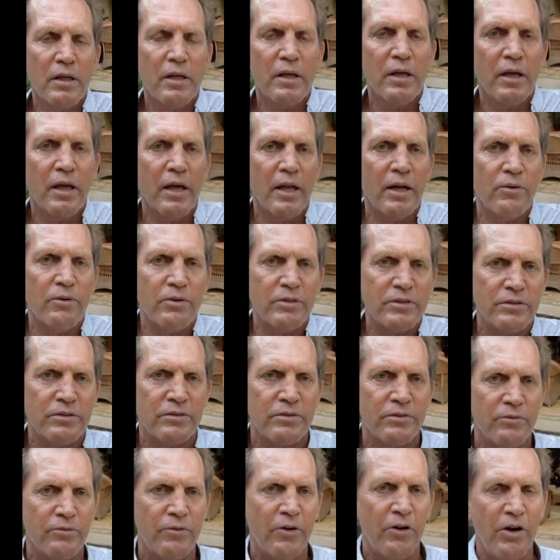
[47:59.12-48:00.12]
it was
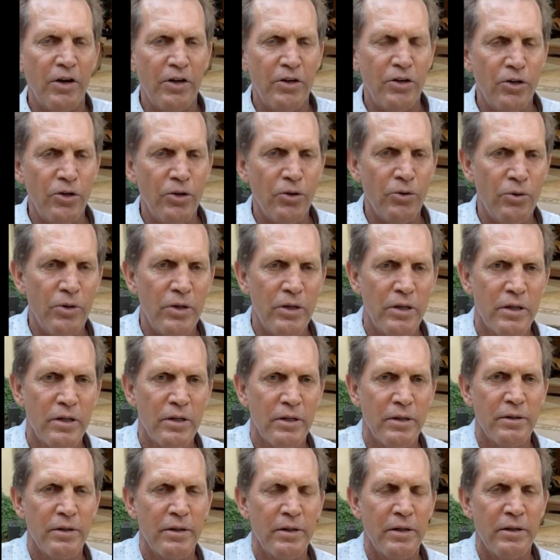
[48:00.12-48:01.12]
very new.
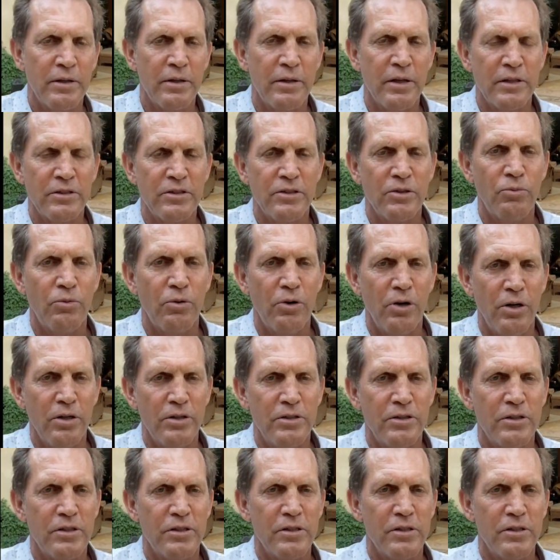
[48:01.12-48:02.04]
That's the words,